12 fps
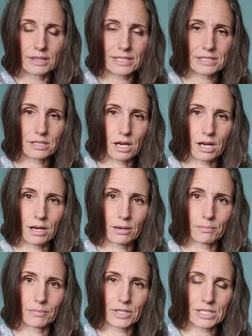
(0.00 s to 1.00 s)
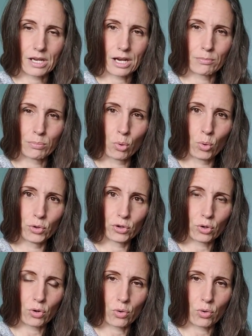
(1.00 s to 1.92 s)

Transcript: This um, this kind of boulder,